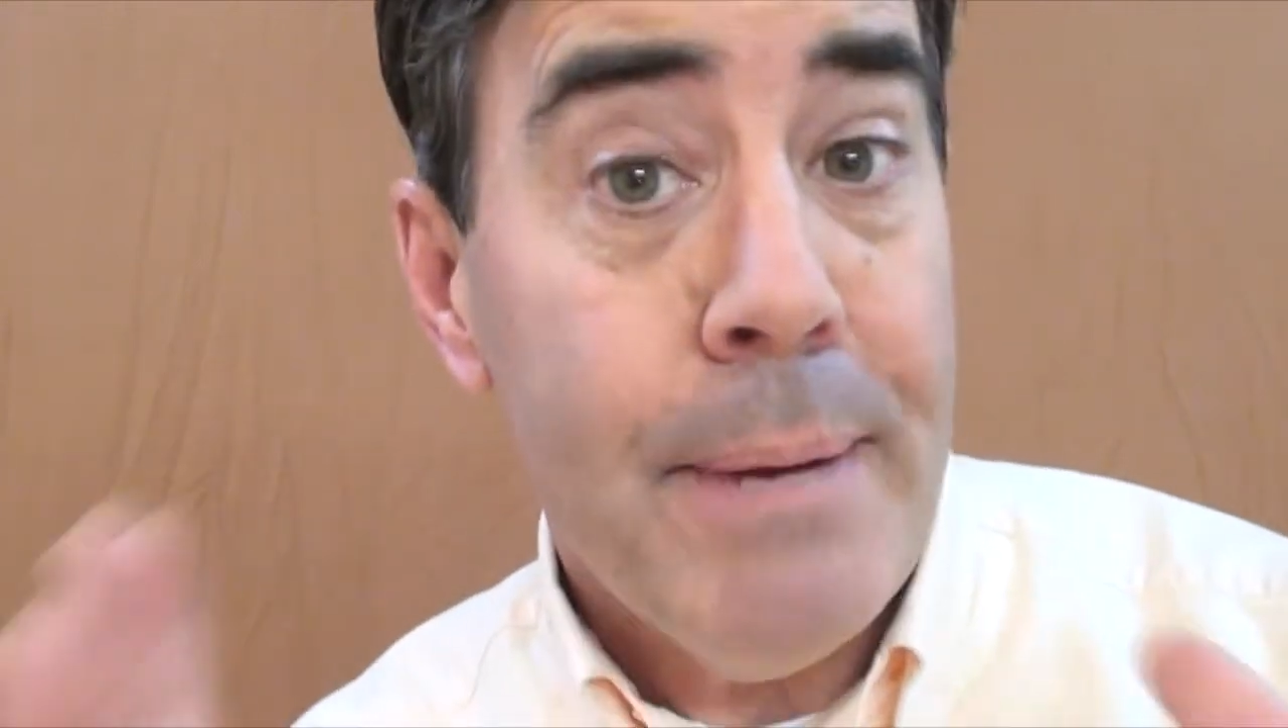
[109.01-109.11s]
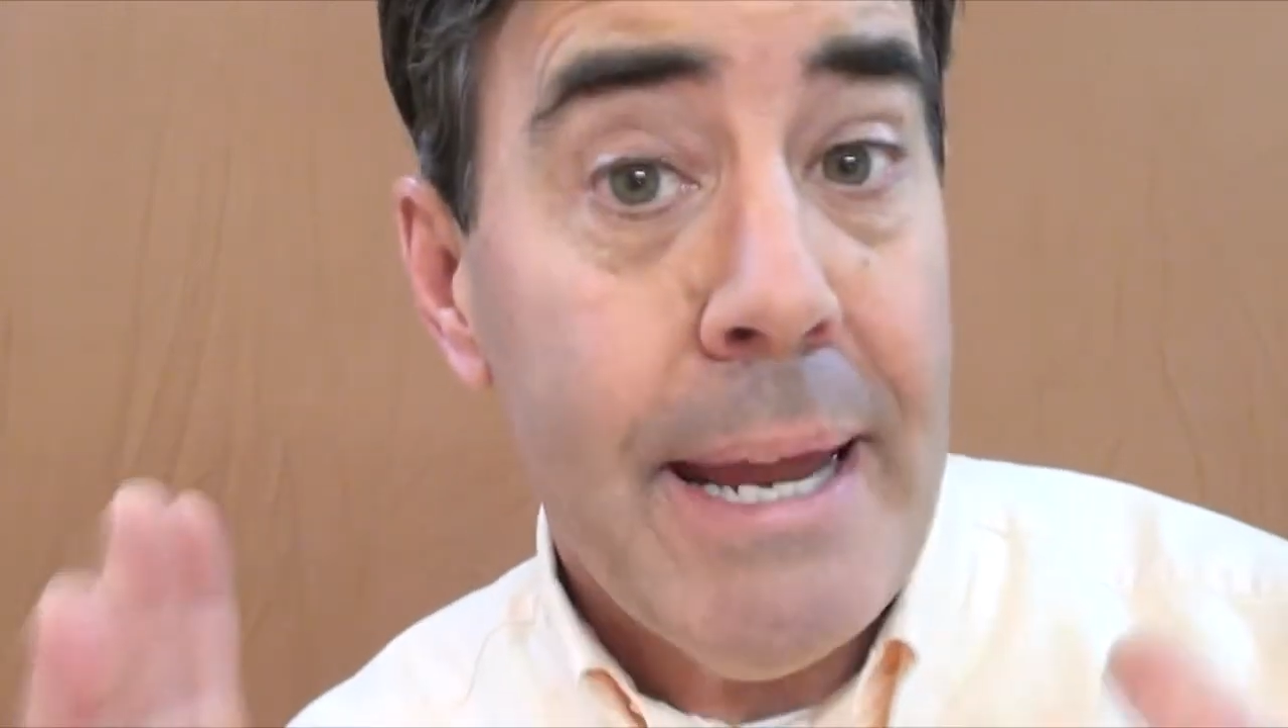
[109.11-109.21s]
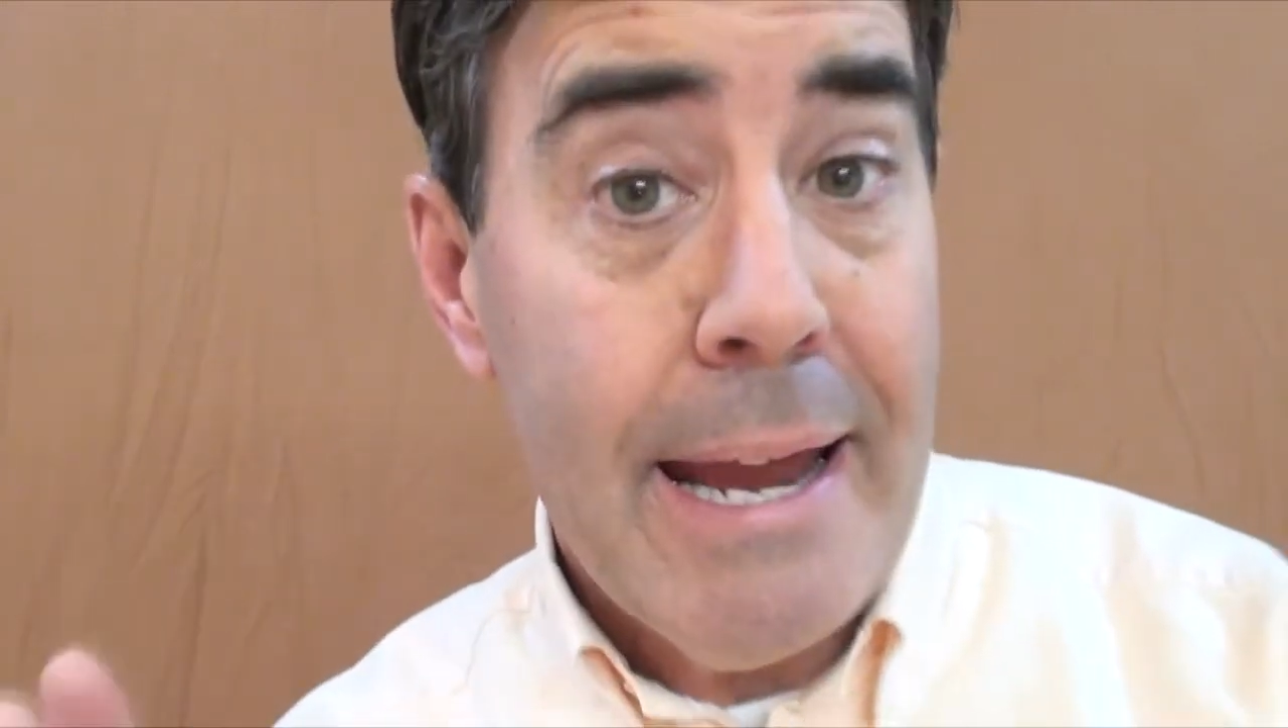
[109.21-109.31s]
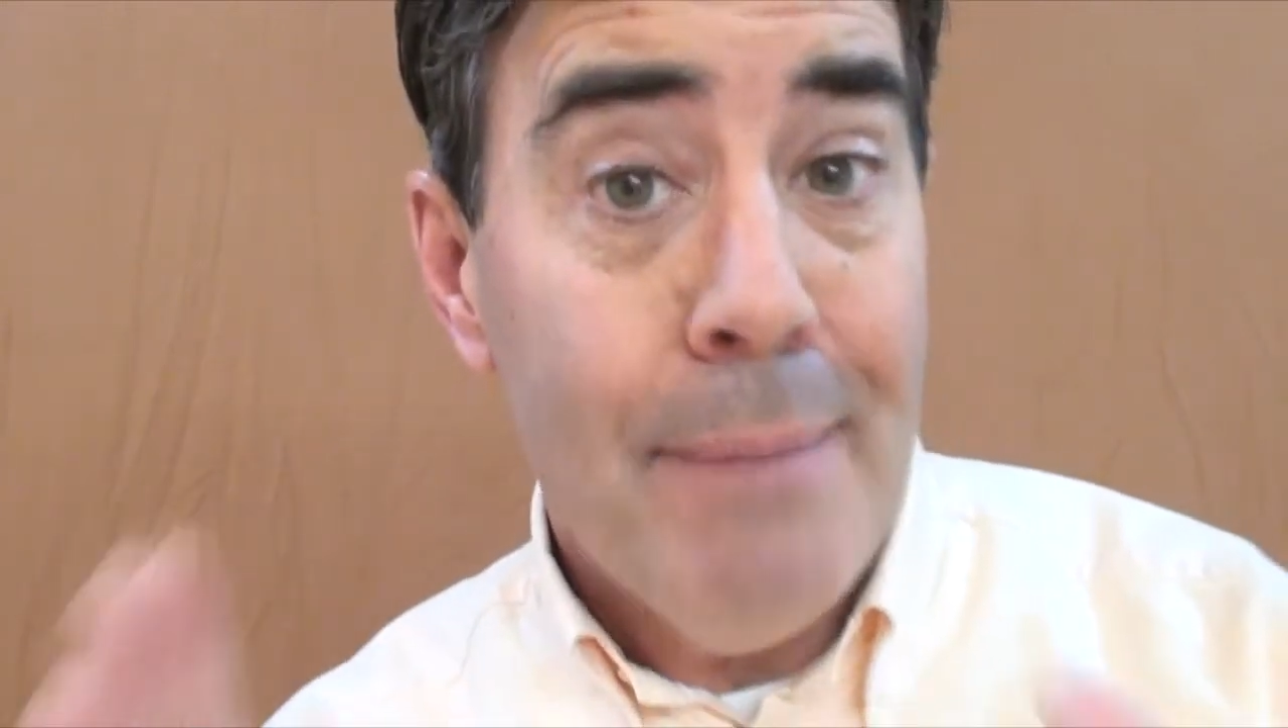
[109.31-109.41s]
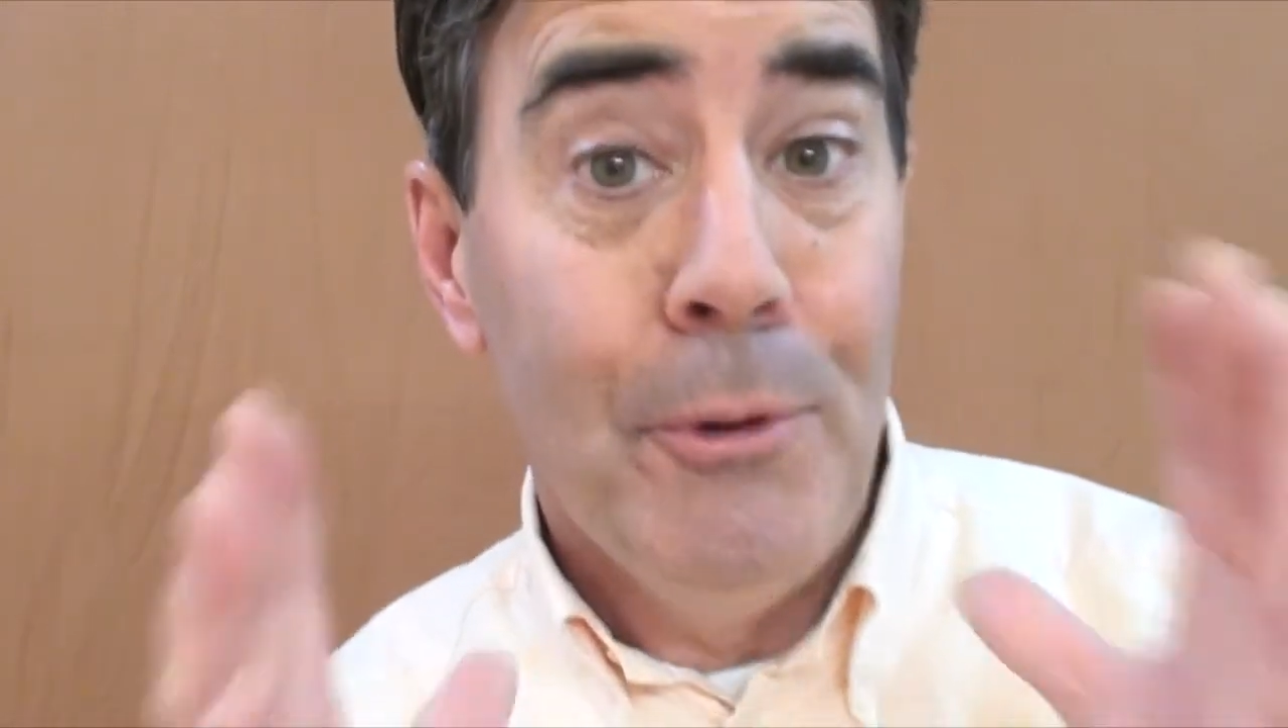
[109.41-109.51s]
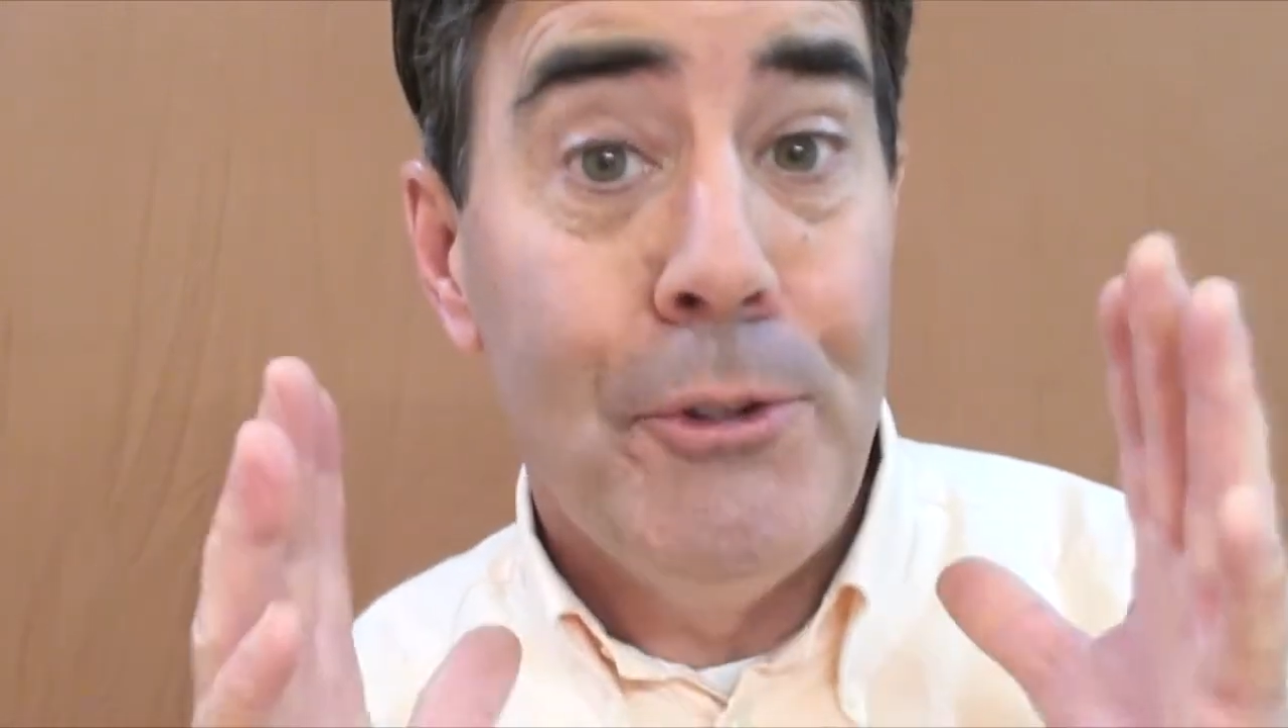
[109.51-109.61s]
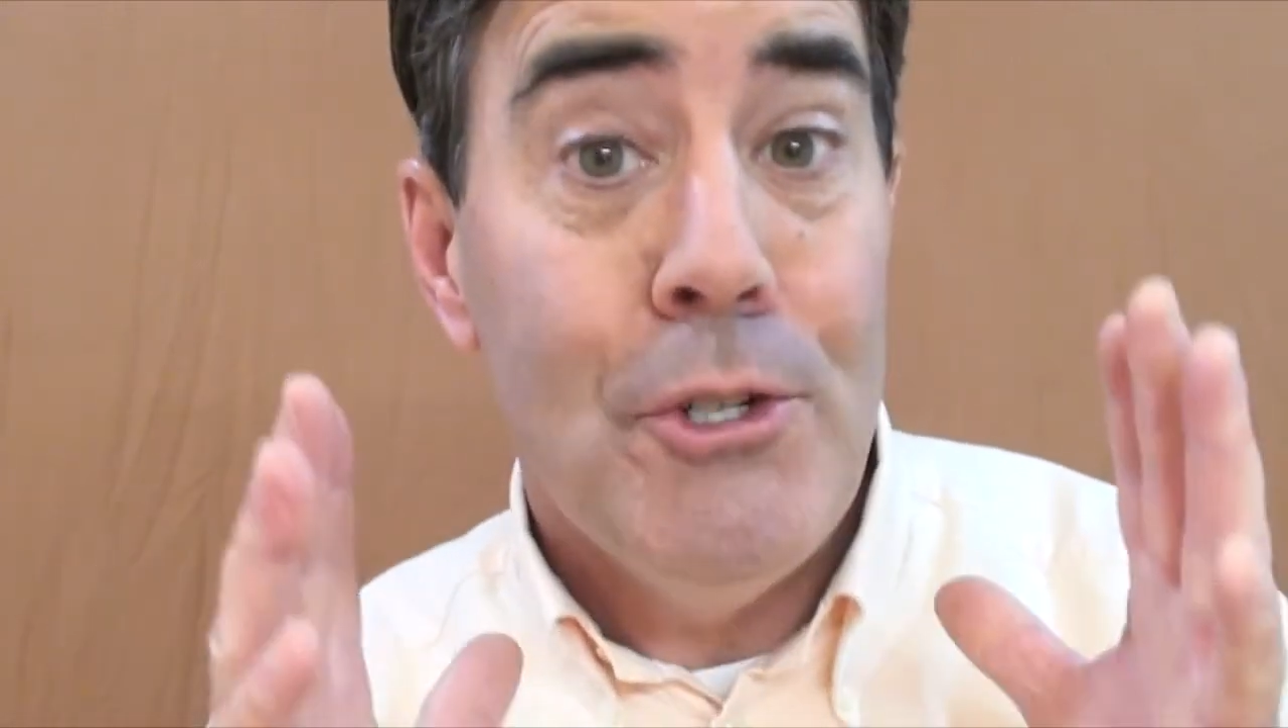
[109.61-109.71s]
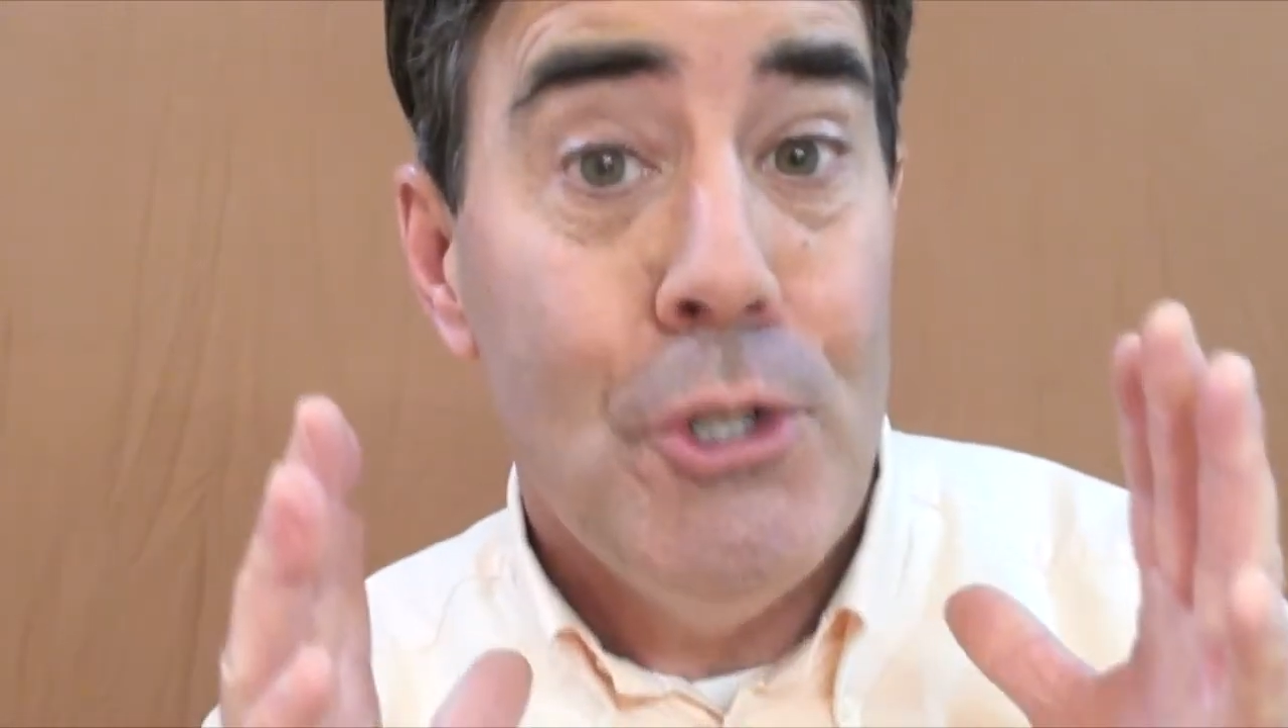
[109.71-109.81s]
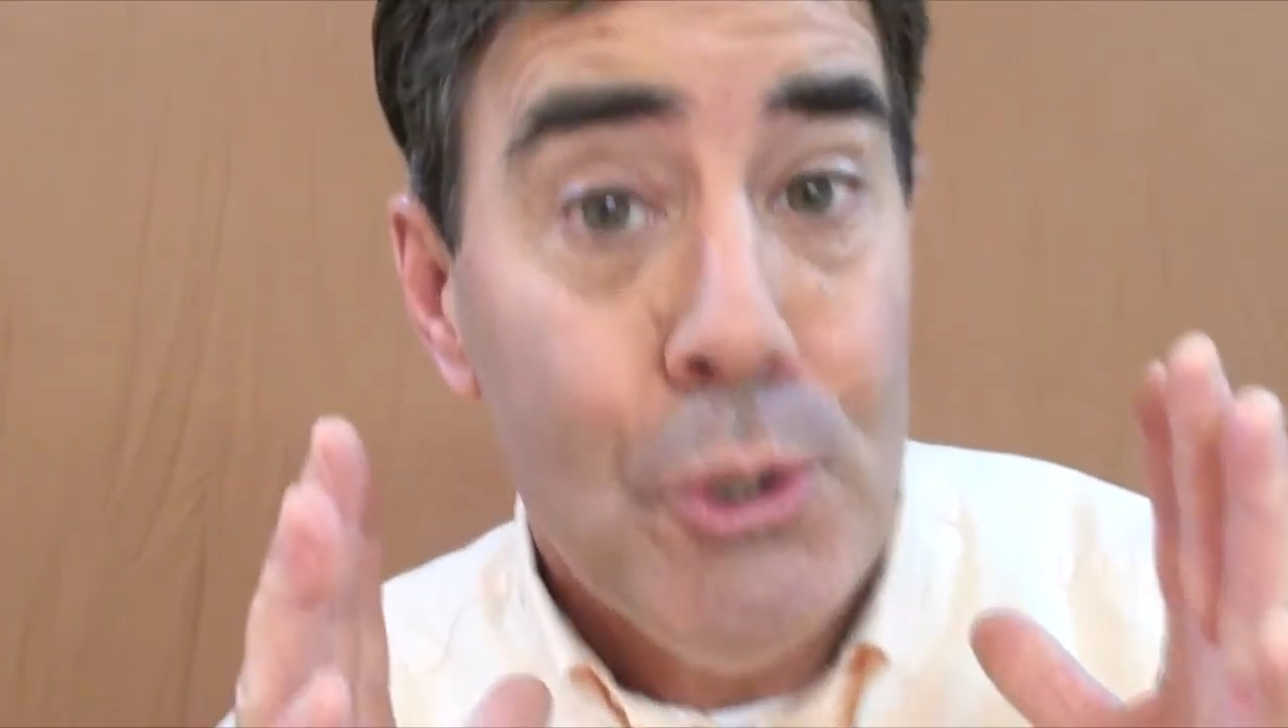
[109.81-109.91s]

be able to